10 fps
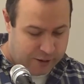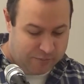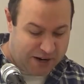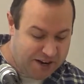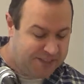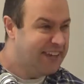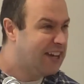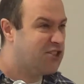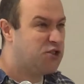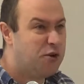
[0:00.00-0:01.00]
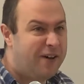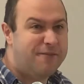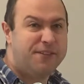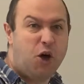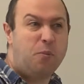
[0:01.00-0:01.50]
But I think I sort of
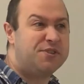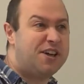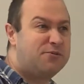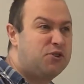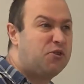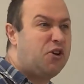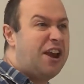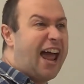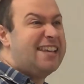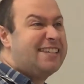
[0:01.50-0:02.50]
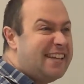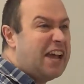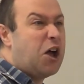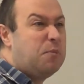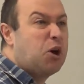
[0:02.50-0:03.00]
have the opposite. I've sort of got an
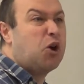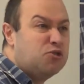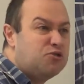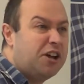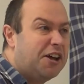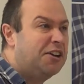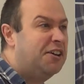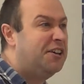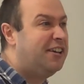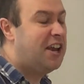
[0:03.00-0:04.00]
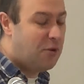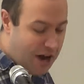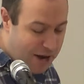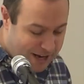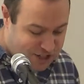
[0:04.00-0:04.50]
anti-hypochondria. You know,
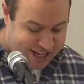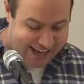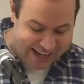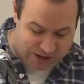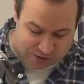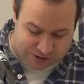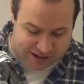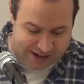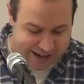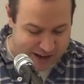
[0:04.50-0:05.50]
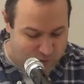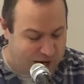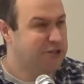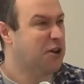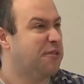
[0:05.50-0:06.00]
I'm actually ill when
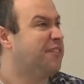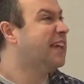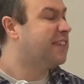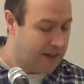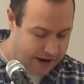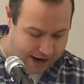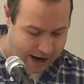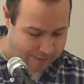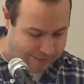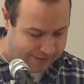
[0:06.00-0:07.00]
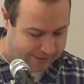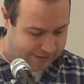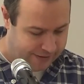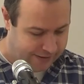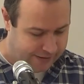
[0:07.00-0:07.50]
I don't think that I am.
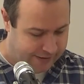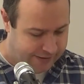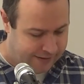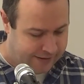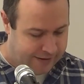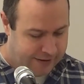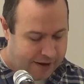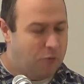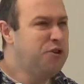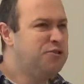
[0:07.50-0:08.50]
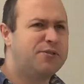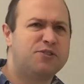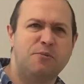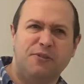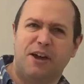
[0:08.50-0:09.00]
I wonder if
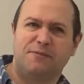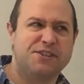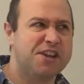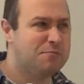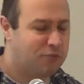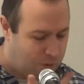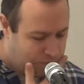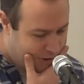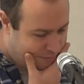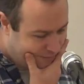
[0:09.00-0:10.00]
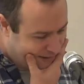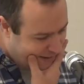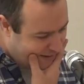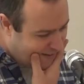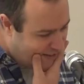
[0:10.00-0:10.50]
some of you have the same problem
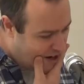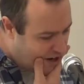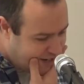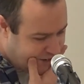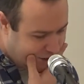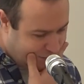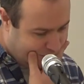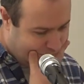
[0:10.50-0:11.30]
that I do.